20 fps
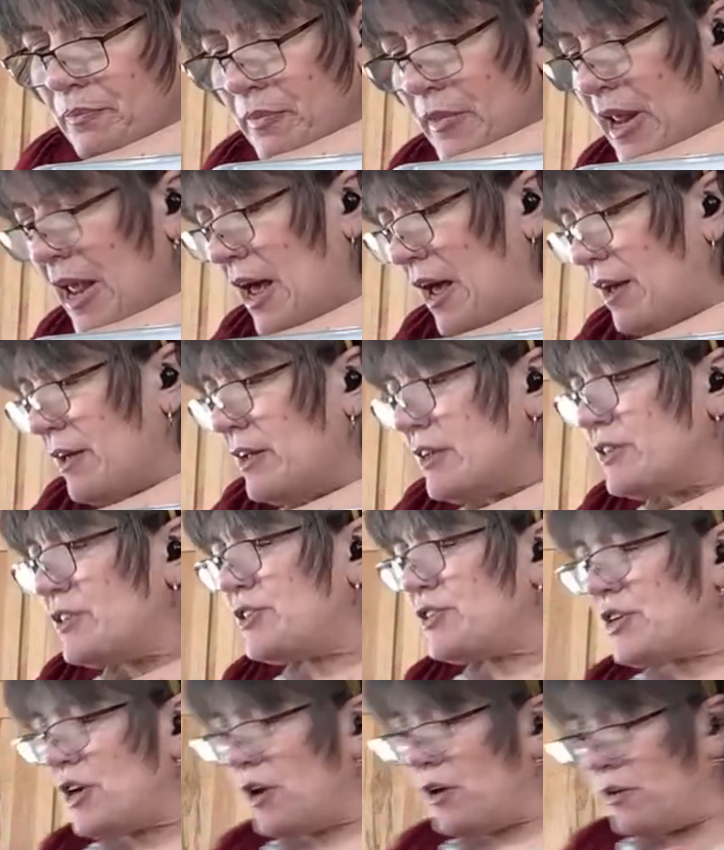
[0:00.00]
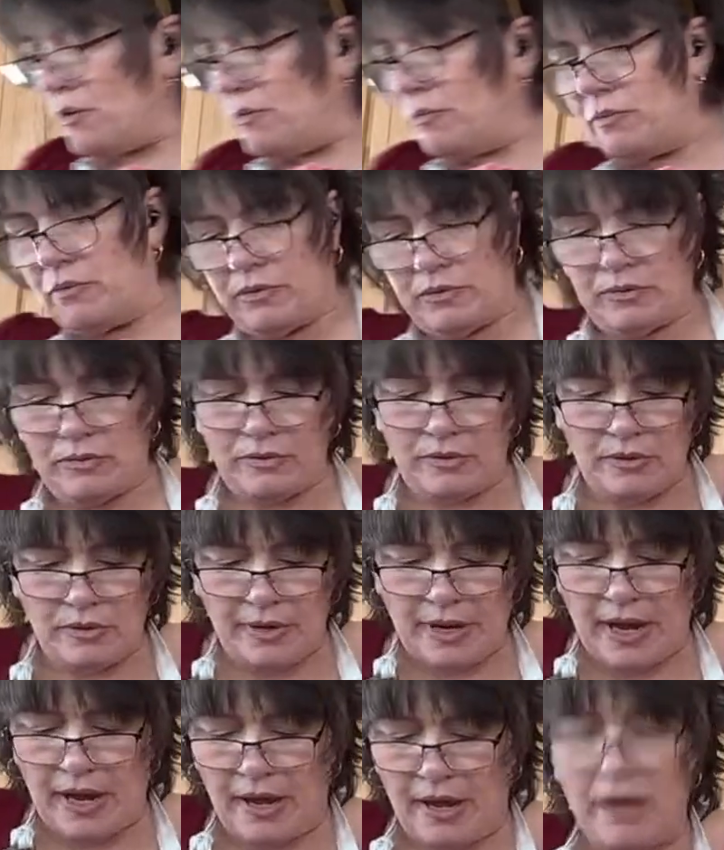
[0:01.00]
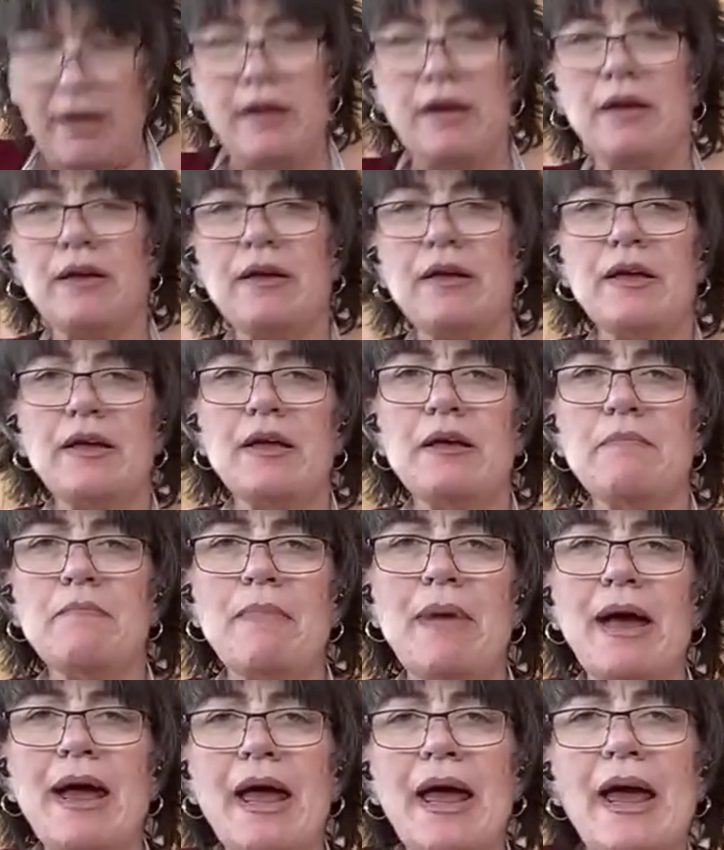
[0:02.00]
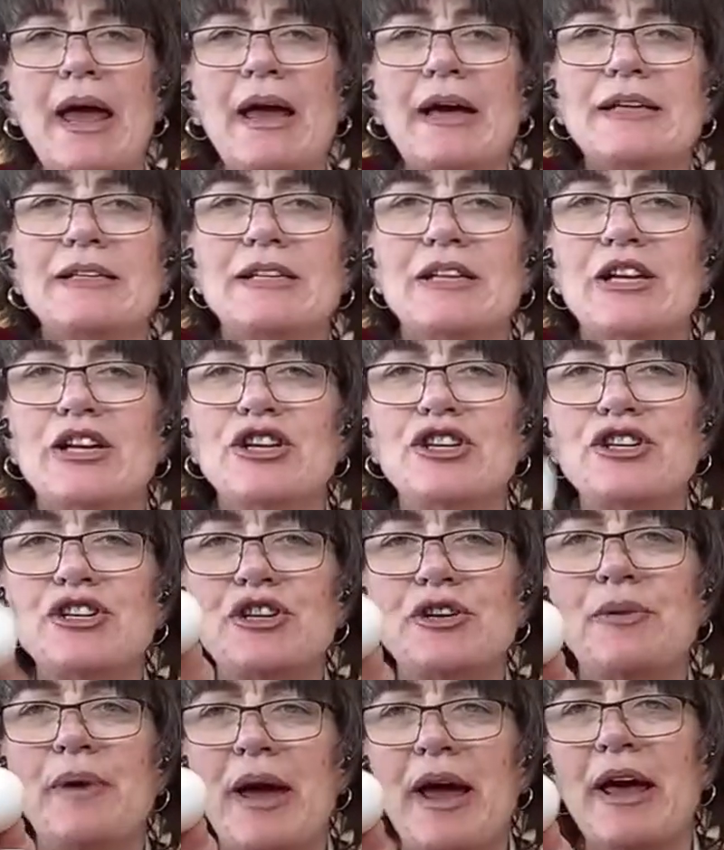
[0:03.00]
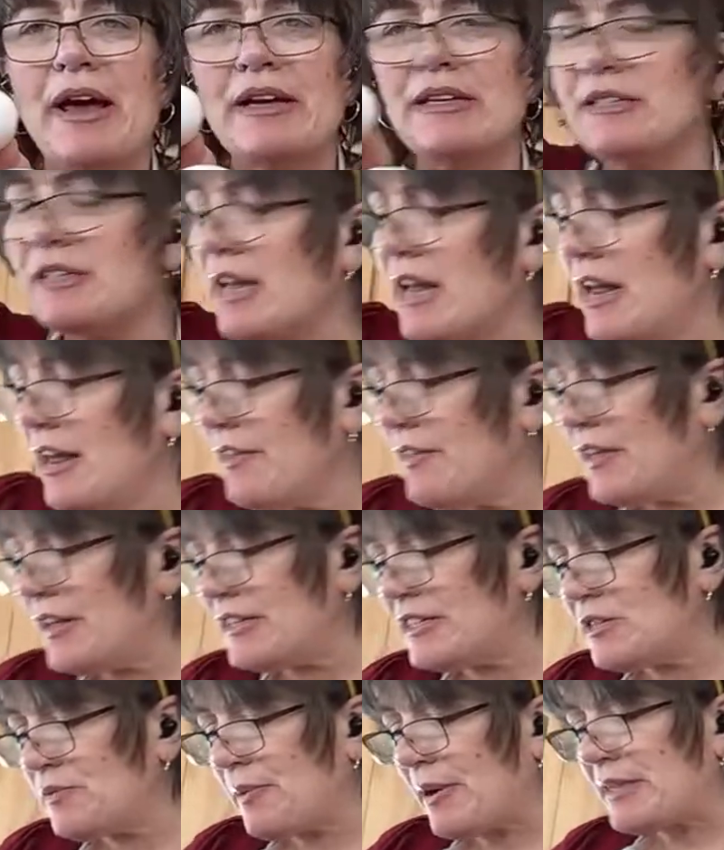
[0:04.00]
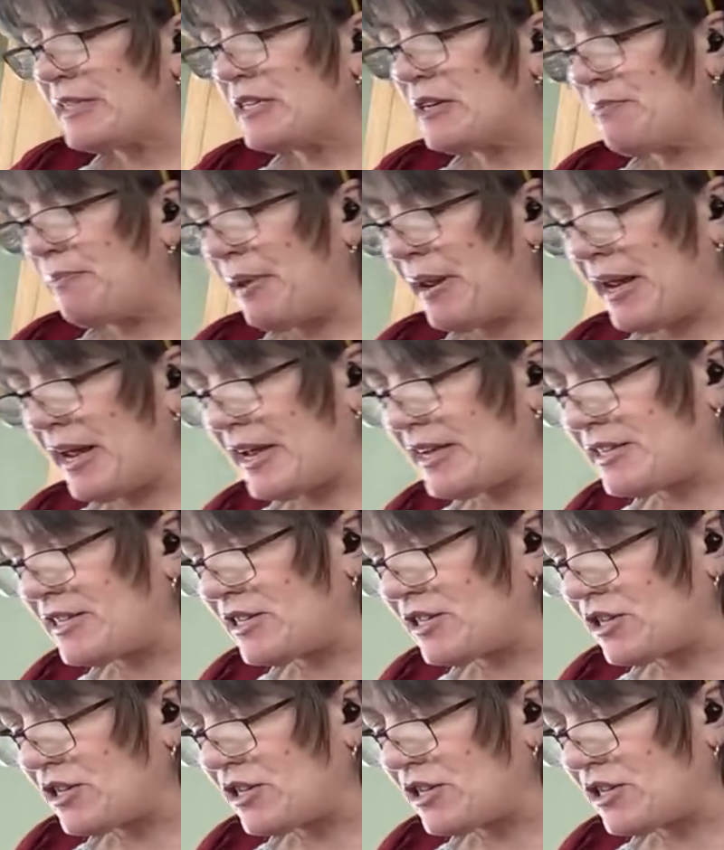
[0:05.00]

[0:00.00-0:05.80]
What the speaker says: Yeah, so, okay, my eggs, two eggs. This recipe is